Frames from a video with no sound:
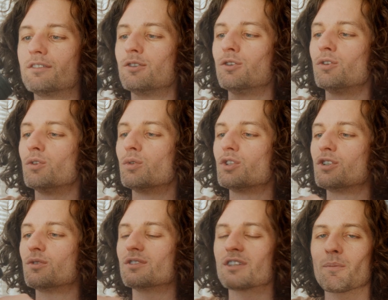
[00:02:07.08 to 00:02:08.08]
to
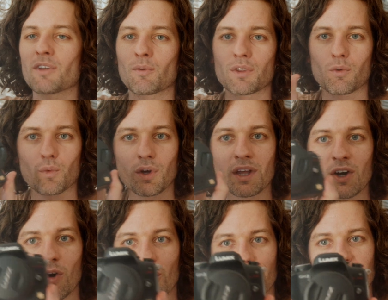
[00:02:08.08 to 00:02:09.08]
shoot something with a really
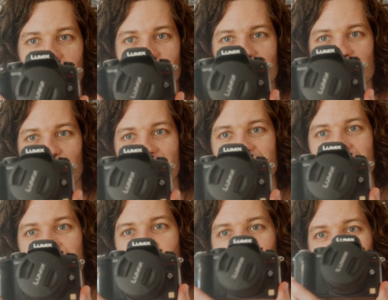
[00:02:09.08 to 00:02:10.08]
old camera. So this
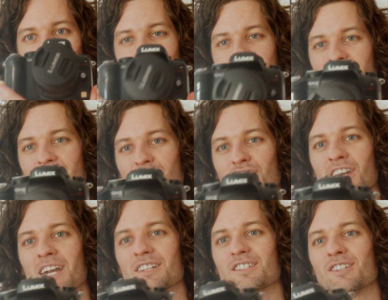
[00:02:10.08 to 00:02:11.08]
is the Lumix
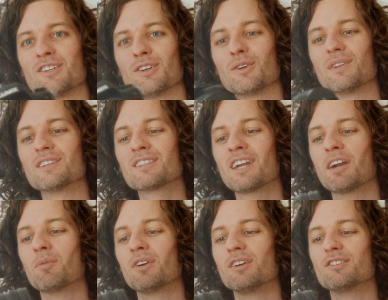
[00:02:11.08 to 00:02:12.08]
GH2. This
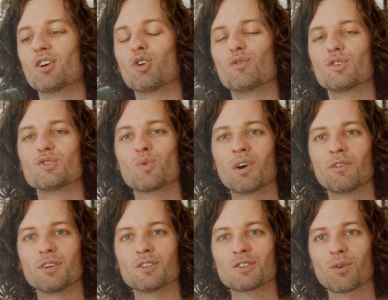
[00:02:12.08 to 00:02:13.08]
camera is over 12
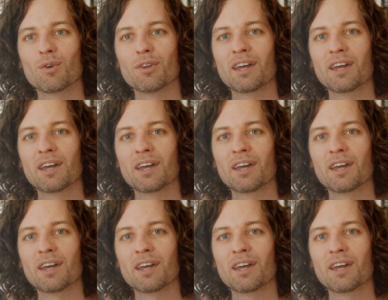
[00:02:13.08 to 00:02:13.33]
years old